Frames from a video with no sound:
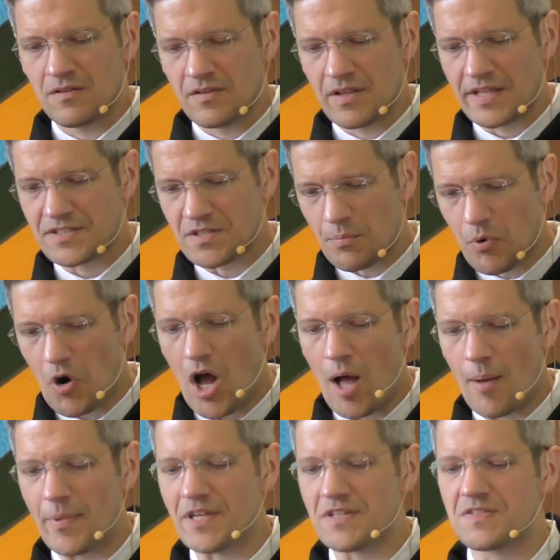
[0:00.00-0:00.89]
That's a
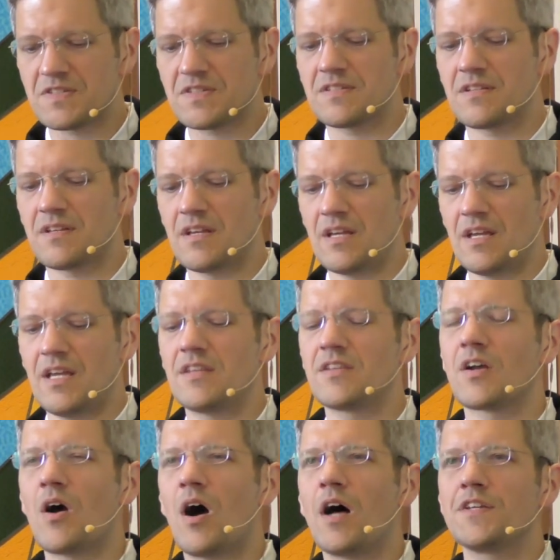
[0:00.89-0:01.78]
promise in
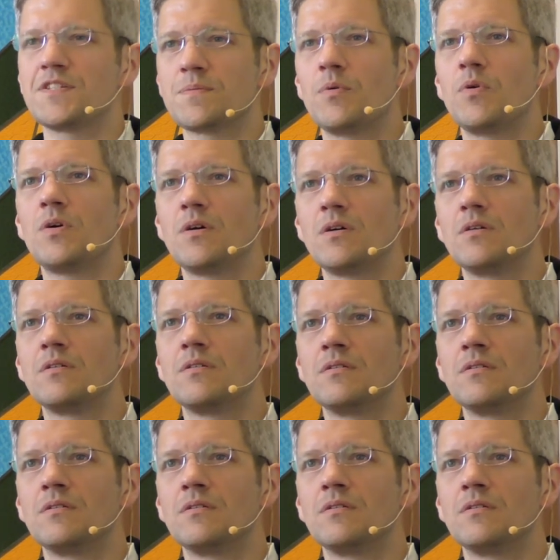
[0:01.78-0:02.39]
the gospel,